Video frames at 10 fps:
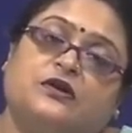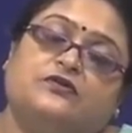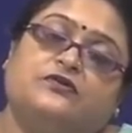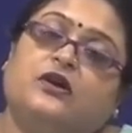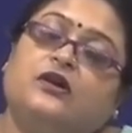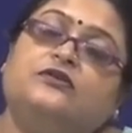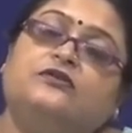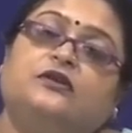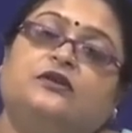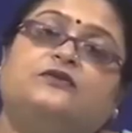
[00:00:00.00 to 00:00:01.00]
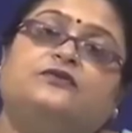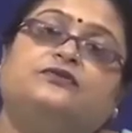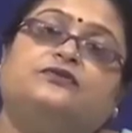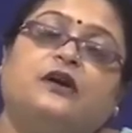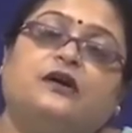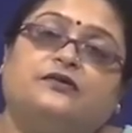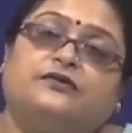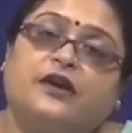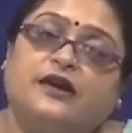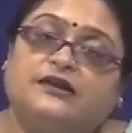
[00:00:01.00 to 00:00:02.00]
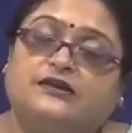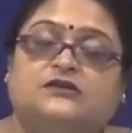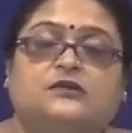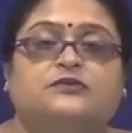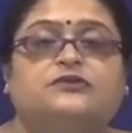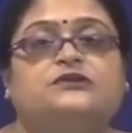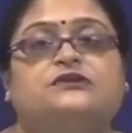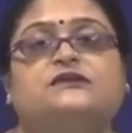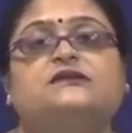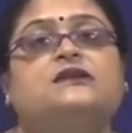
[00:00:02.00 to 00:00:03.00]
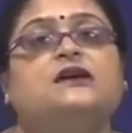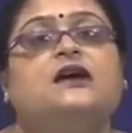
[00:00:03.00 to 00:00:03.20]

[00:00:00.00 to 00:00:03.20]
Voluntarily you have to find these opportunities,